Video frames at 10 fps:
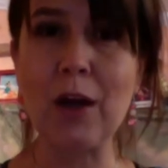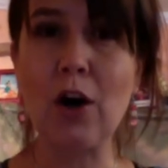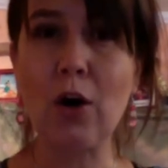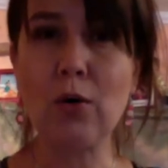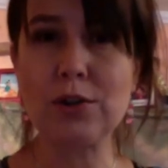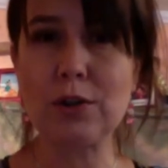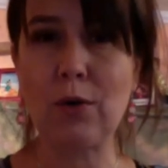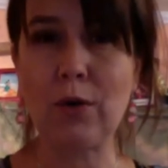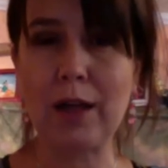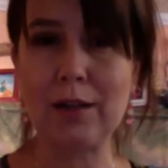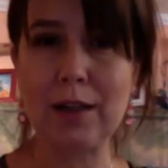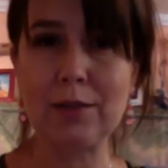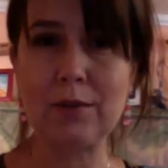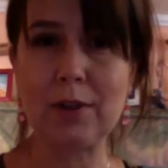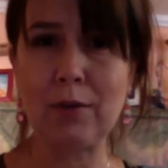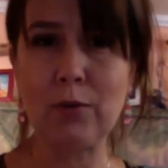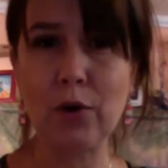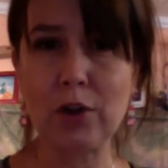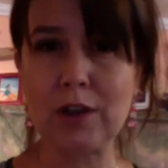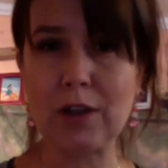Also, and that the
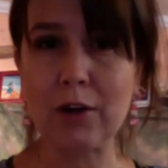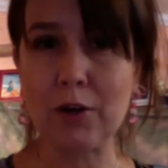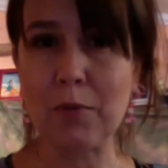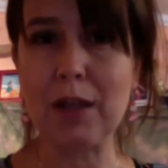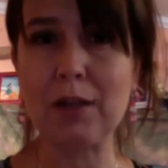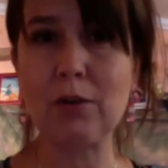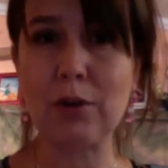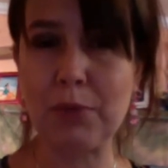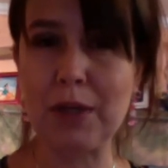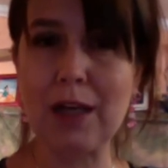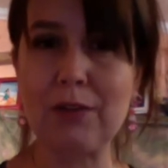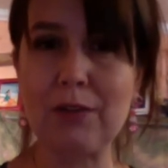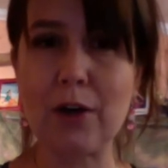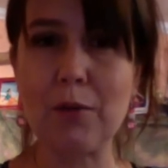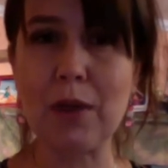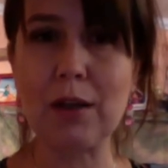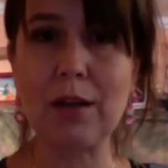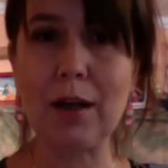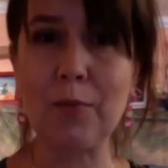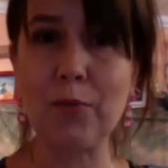Word document or the PDF document
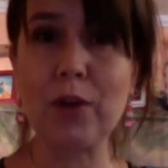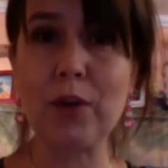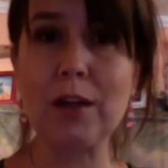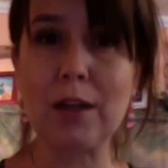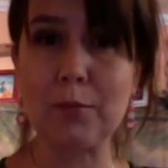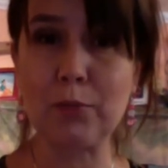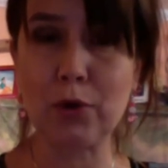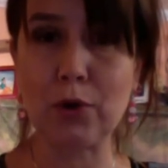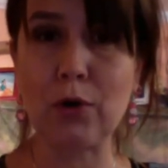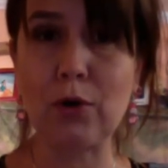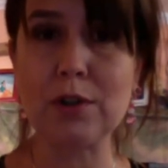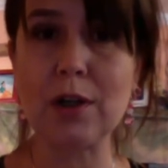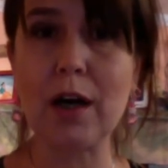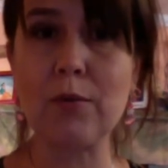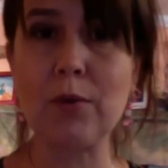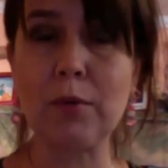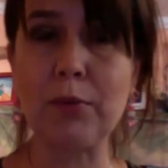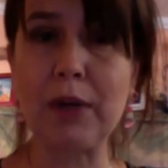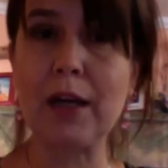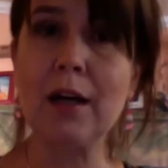with the protocols will
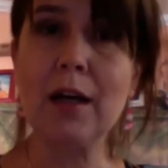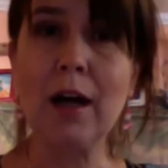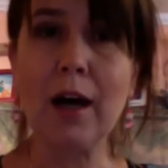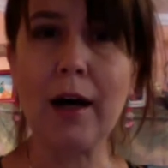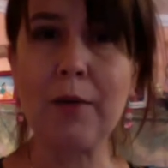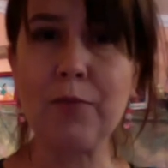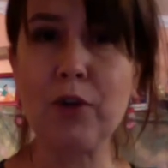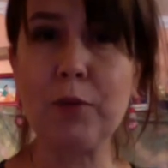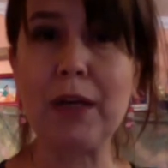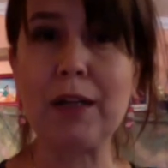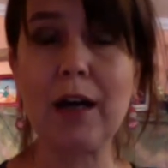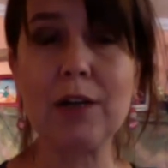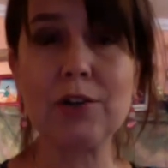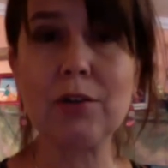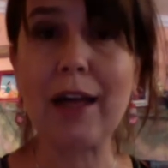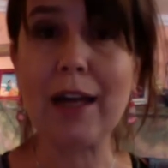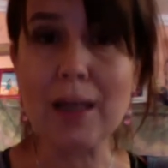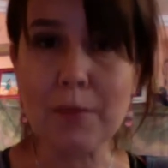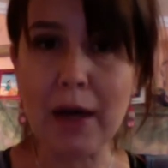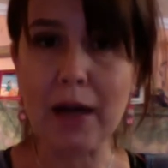be attached to the
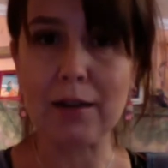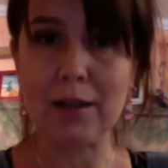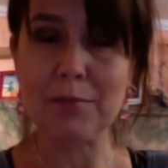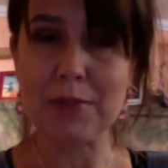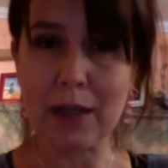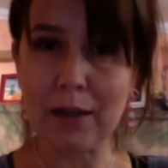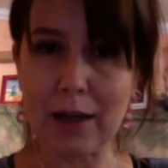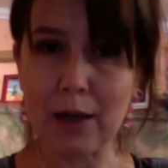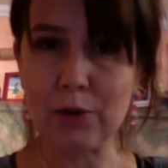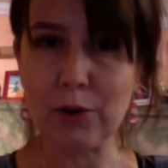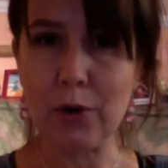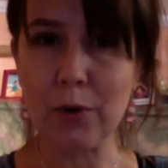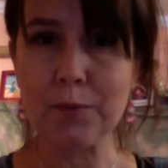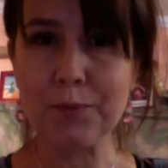email that I'm sending out to you.